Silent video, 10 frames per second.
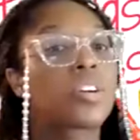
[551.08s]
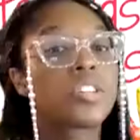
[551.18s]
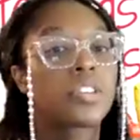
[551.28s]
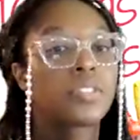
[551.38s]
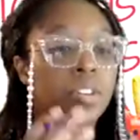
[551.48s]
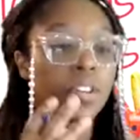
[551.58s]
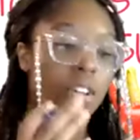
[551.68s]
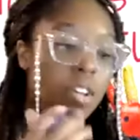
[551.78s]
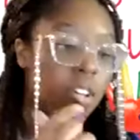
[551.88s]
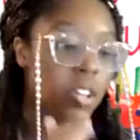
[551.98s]
to just
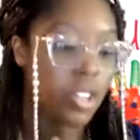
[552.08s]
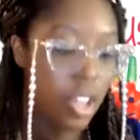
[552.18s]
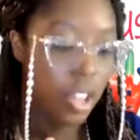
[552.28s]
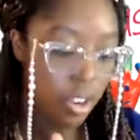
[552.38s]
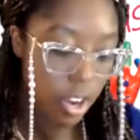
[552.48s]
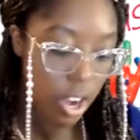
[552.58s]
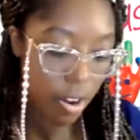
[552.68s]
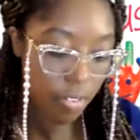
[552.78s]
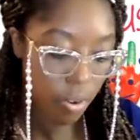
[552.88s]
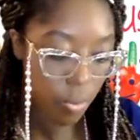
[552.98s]
color
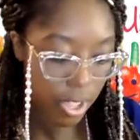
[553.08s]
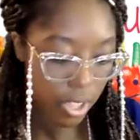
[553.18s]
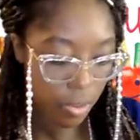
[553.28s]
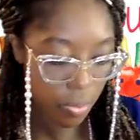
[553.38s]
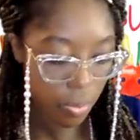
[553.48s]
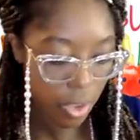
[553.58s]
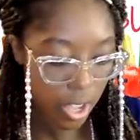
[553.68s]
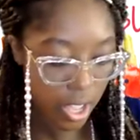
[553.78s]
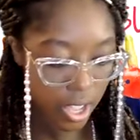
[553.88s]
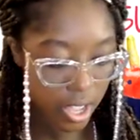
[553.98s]
however way you
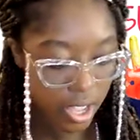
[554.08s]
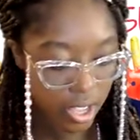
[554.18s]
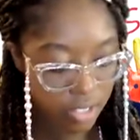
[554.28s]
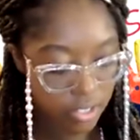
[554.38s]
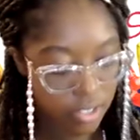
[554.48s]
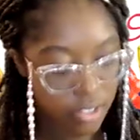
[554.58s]
want.